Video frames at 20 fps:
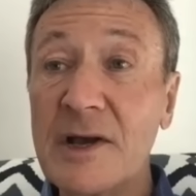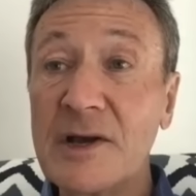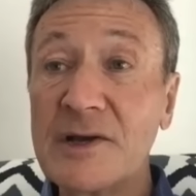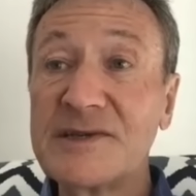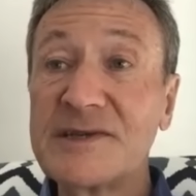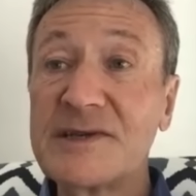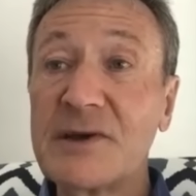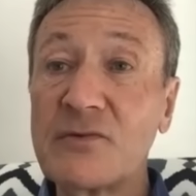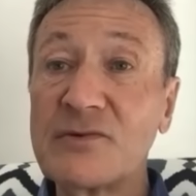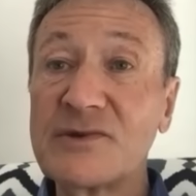
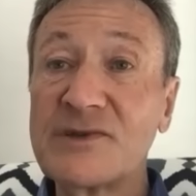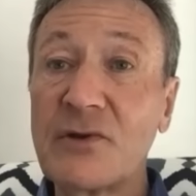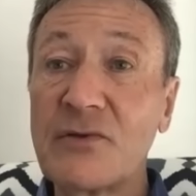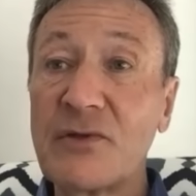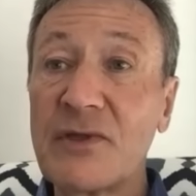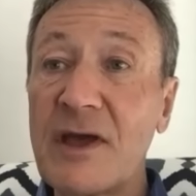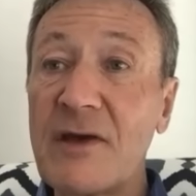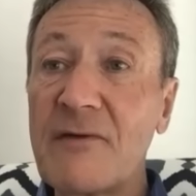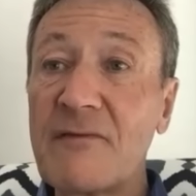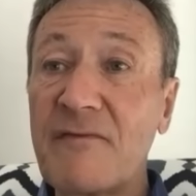So, so
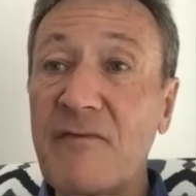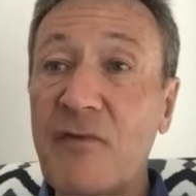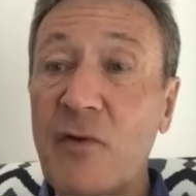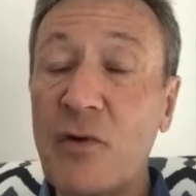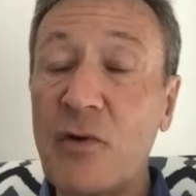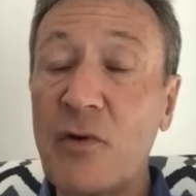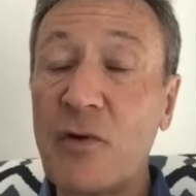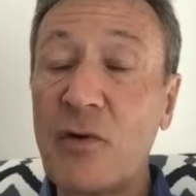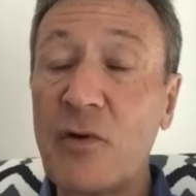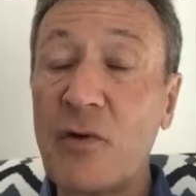
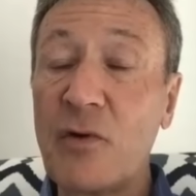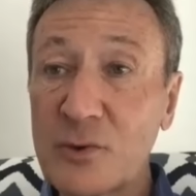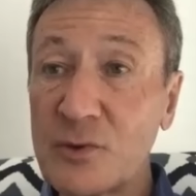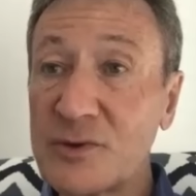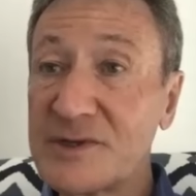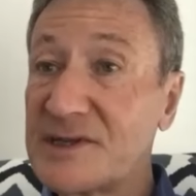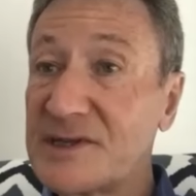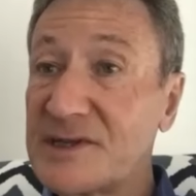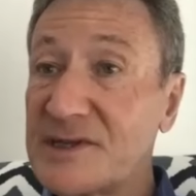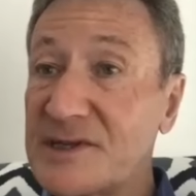therefore, the
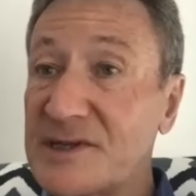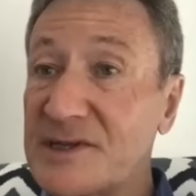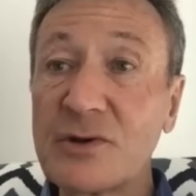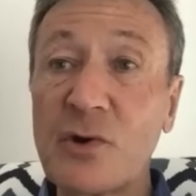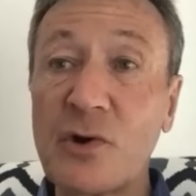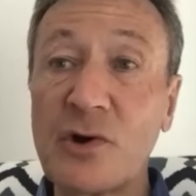acquisition